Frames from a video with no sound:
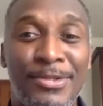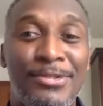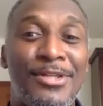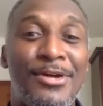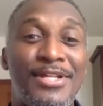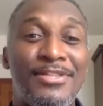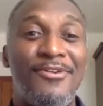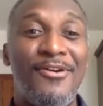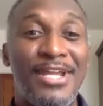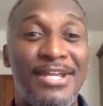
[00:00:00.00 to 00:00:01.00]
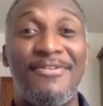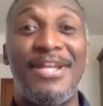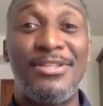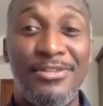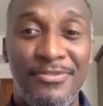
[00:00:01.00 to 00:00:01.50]
So it's very
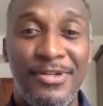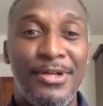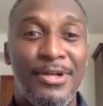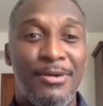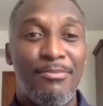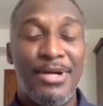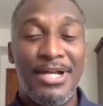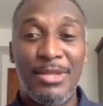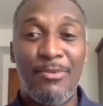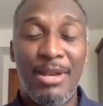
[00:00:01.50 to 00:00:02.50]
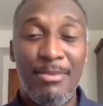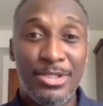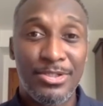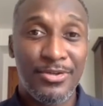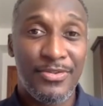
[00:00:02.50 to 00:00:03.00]
invasive, but they want to
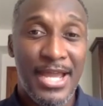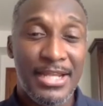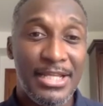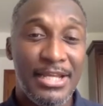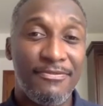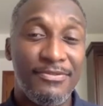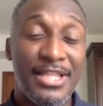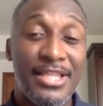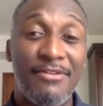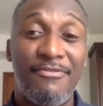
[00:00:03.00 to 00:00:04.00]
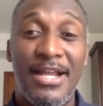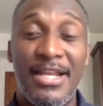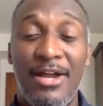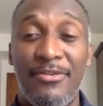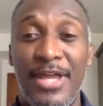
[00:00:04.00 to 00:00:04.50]
make sure that if they later
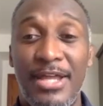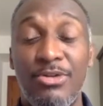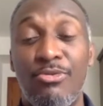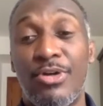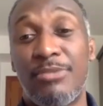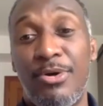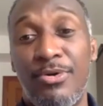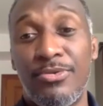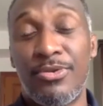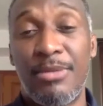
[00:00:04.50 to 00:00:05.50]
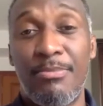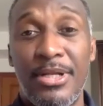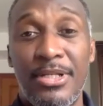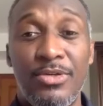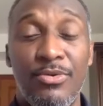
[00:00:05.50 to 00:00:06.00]
find out that you were exposed,
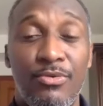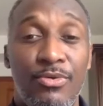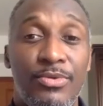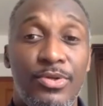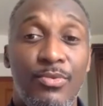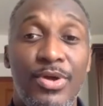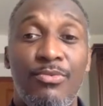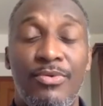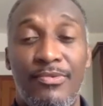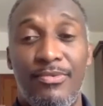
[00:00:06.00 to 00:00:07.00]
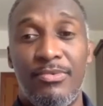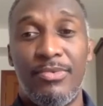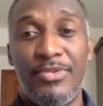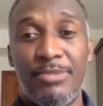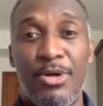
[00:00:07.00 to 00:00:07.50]
somebody you were with
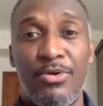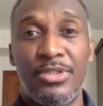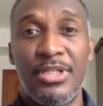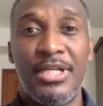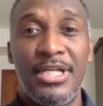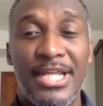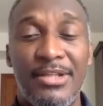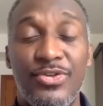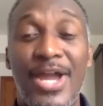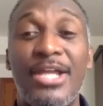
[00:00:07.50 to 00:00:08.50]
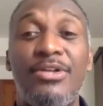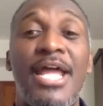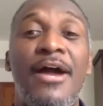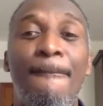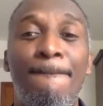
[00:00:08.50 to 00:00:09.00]
was exposed, they can track you
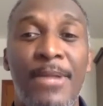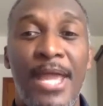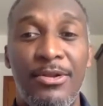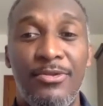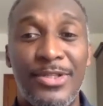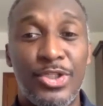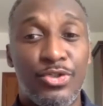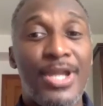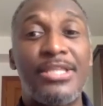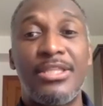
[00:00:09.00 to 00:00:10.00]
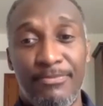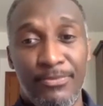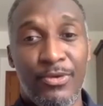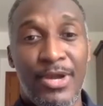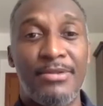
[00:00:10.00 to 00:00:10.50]
down and do that tracing,
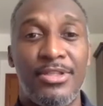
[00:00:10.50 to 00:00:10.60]
right?